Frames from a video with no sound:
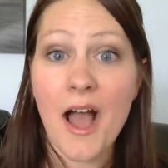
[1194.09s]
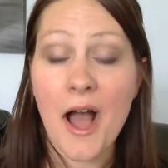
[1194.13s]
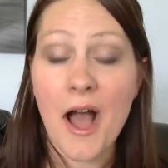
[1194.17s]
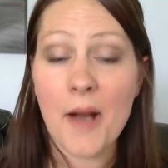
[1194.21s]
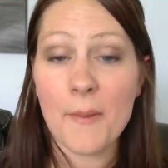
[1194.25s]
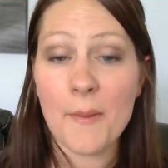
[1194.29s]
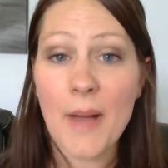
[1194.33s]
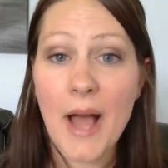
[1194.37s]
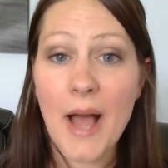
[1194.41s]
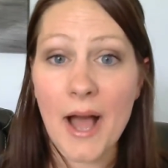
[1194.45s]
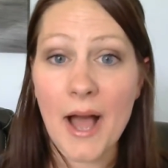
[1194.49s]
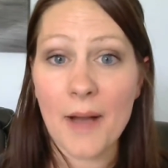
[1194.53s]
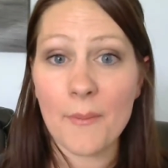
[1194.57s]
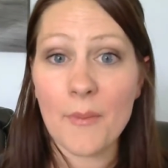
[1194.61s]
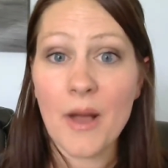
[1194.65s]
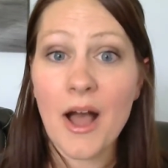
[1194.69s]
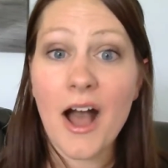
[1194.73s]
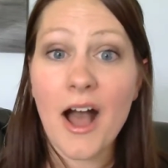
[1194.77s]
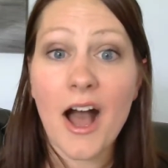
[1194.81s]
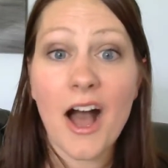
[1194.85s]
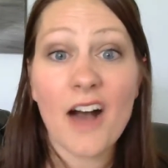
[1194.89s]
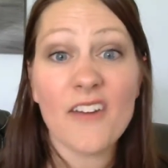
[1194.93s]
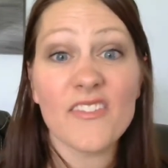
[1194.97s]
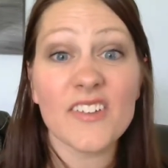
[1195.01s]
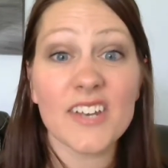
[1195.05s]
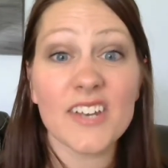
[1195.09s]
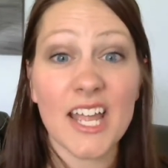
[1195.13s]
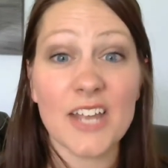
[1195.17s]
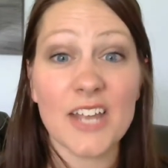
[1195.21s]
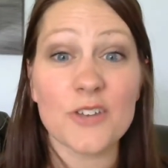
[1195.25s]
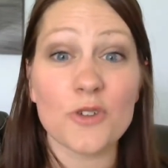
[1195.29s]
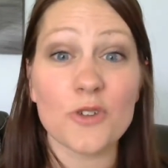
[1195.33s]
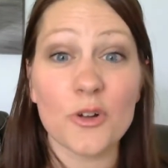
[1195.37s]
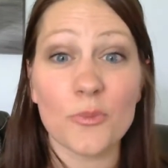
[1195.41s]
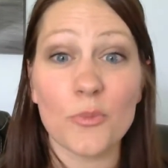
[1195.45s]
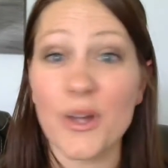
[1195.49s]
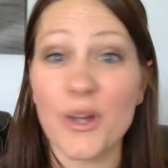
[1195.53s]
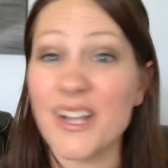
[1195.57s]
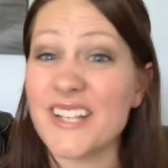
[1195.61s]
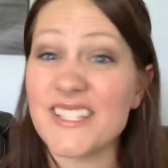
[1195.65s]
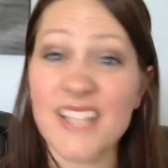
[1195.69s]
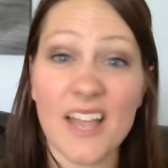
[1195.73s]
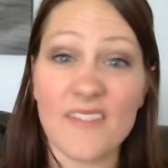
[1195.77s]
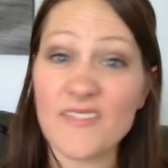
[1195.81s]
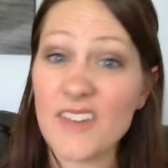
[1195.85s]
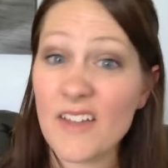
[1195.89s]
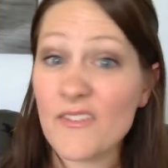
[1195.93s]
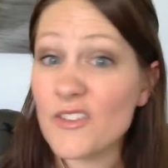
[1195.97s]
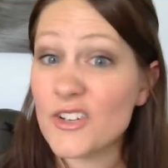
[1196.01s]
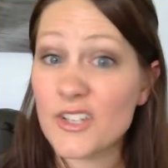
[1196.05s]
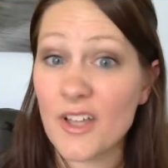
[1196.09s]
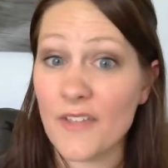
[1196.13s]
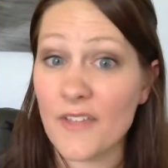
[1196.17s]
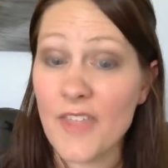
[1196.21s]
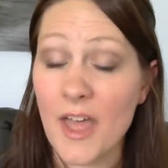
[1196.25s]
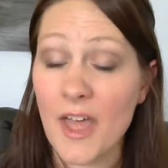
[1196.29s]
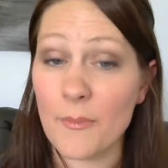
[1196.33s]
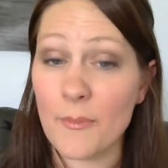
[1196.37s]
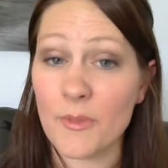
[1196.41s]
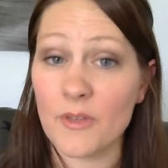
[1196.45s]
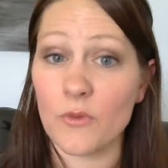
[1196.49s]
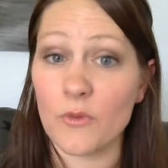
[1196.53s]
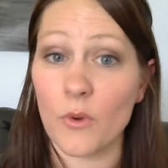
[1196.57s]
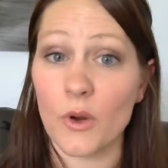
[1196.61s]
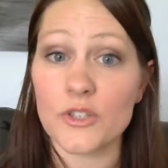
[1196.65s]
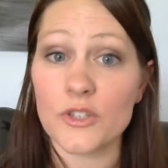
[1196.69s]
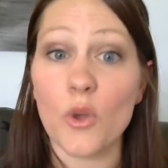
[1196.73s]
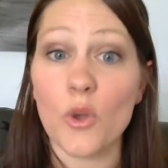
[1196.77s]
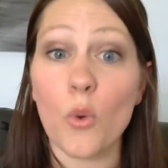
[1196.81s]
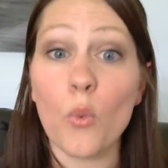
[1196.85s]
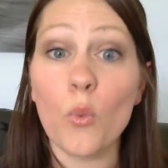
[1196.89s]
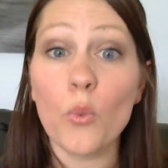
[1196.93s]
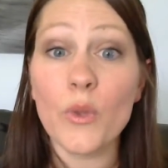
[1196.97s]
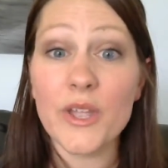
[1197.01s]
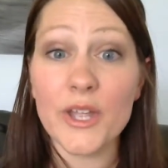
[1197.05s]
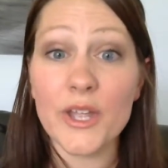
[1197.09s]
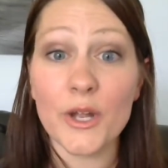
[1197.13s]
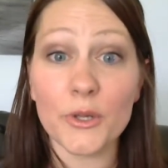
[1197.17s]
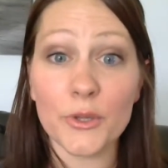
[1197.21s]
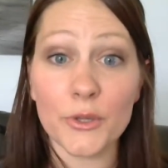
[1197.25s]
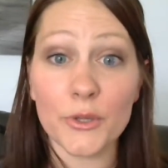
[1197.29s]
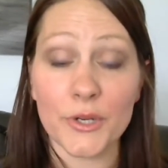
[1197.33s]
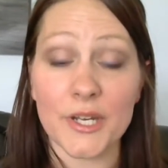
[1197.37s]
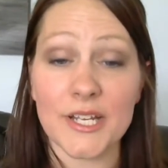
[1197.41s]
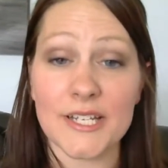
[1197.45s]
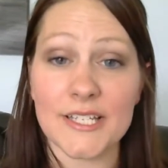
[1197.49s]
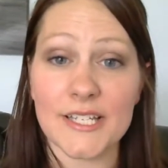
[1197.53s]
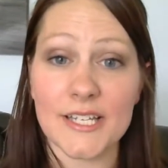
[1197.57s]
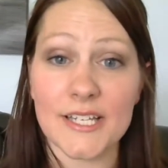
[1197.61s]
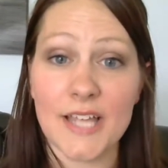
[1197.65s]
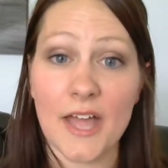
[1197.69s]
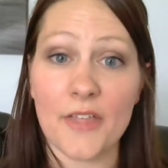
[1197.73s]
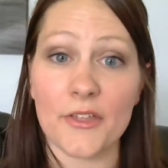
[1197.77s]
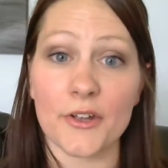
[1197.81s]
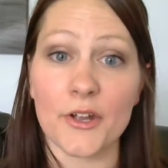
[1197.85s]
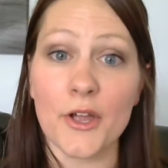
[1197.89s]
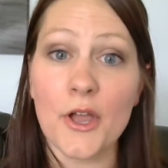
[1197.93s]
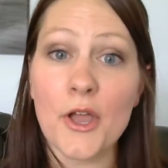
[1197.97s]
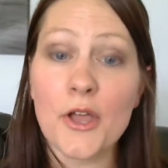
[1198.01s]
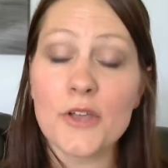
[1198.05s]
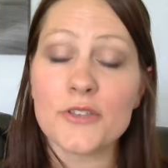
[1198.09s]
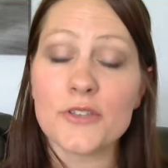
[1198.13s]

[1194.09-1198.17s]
a mom of a nine year old boy because I've never done that before. So we are learning together.